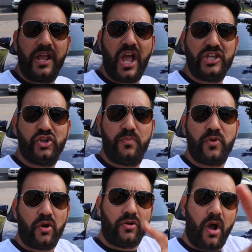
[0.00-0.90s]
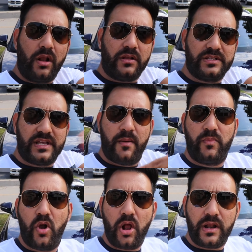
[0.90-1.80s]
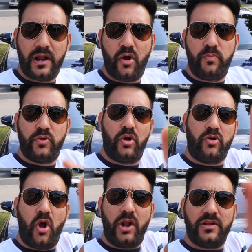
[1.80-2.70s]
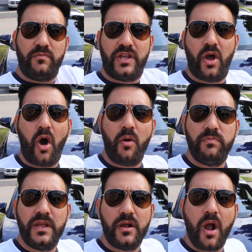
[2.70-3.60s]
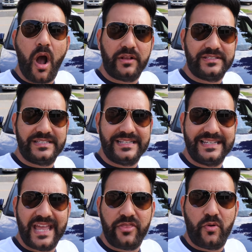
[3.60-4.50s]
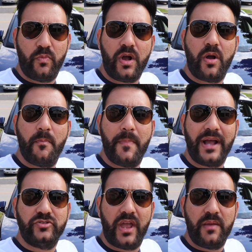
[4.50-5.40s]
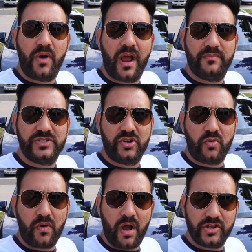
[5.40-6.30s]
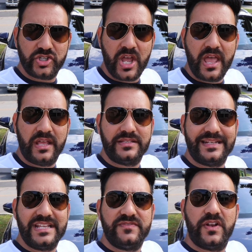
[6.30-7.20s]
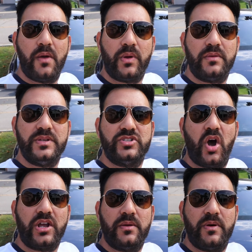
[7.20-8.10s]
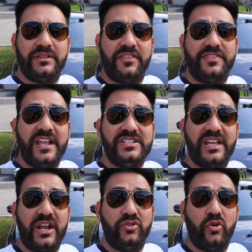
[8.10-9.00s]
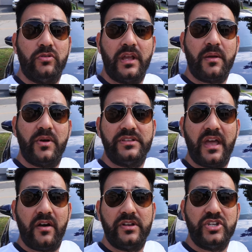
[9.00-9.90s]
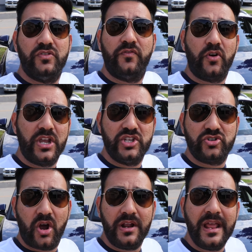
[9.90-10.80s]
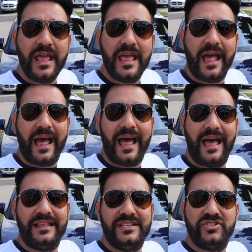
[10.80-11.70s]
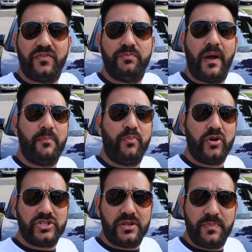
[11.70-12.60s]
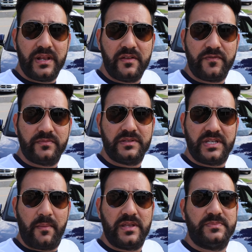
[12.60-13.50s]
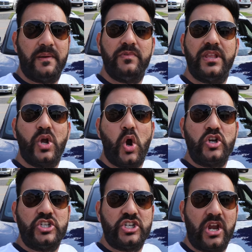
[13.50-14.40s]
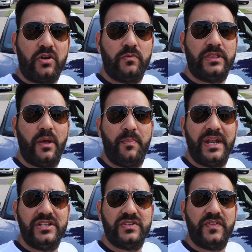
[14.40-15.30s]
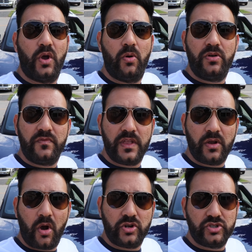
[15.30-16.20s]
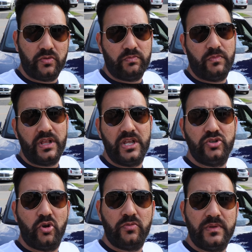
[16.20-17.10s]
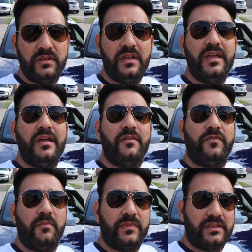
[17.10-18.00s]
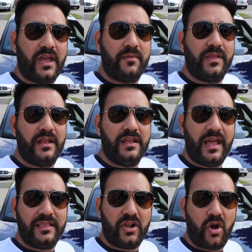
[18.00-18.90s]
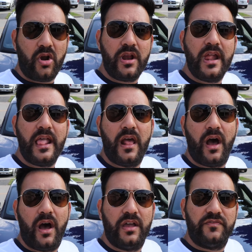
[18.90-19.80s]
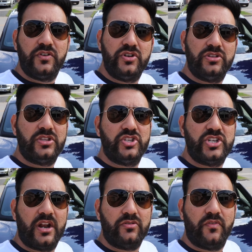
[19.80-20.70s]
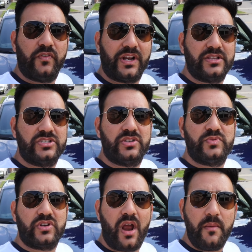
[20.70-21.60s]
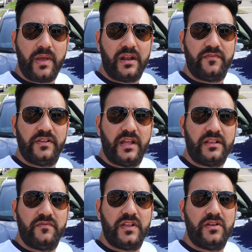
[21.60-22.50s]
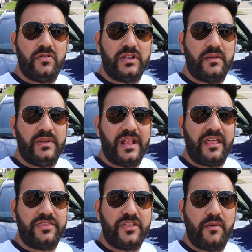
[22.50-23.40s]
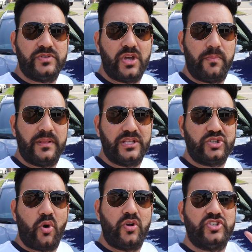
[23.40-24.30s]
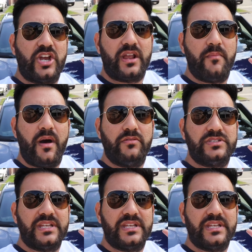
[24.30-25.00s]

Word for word: I guys hope you're God because I'm God and hope you're God and we can all be God together. Welcome back to Abraham's Garage. In today's video, I'm going to be talking about the things that I don't like about the Audi Q4 e-tron. Uh, these are my personal opinion from the time I spent with the car shared with the opinions of the owner of the car. So what he told me from the time that he had the car. Uh, if you're new to the channel, don't forget to subscribe. And if you like the video, give me that thumbs up. Let's go and check them out